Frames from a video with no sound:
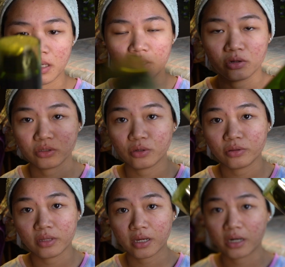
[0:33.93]
And
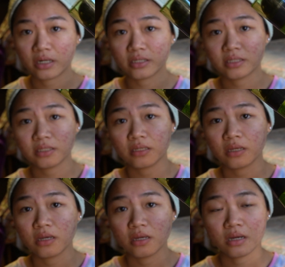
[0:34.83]
also there's
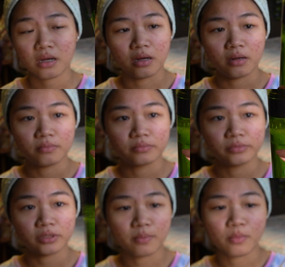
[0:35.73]

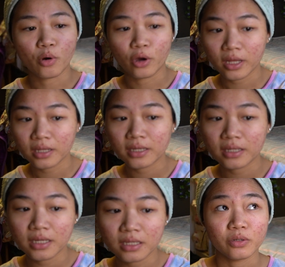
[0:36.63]
some oil
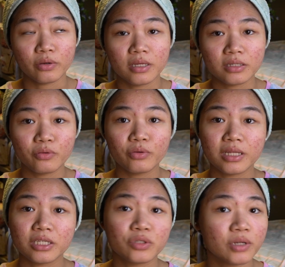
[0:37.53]
in it, so it doesn't
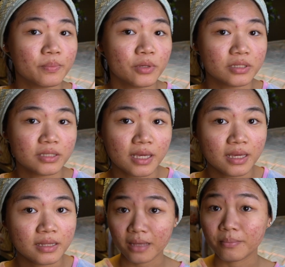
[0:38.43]
really strip your skin.